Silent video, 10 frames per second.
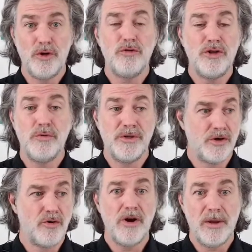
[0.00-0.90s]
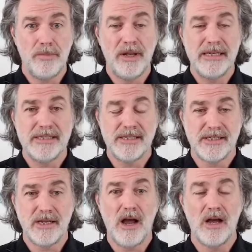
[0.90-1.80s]
YouTube is a great place to
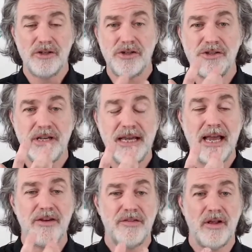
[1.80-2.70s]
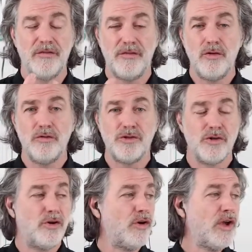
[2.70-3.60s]
start, just to get yourself used
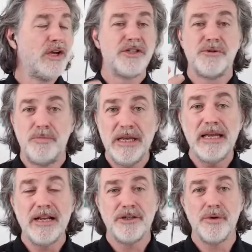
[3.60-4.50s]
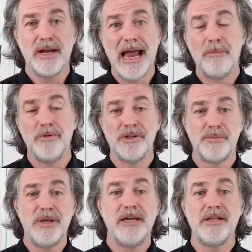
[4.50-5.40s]
to speaking to a camera,
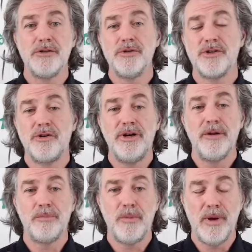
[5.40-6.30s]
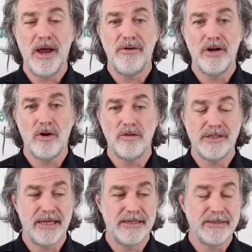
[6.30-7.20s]
speaking to a screen, and preparing
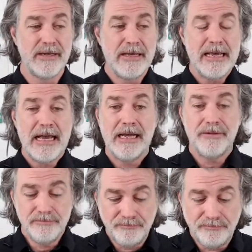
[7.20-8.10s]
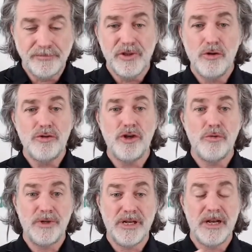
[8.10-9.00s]
content. And
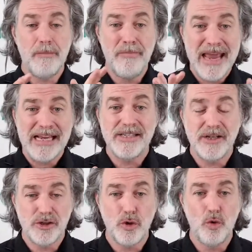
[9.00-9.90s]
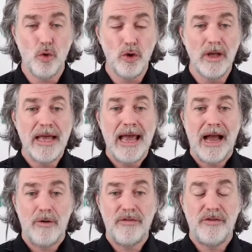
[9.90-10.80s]
YouTube is an amazing tool.
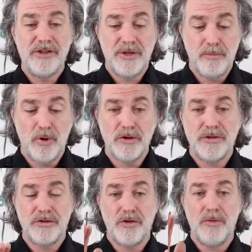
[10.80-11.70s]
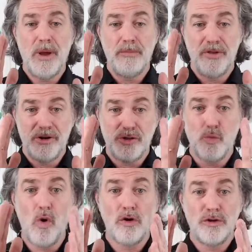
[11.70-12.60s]
However, it's important to remember that it's
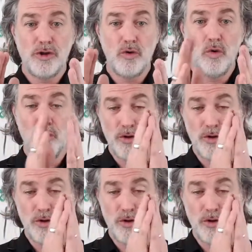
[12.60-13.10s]
one tool.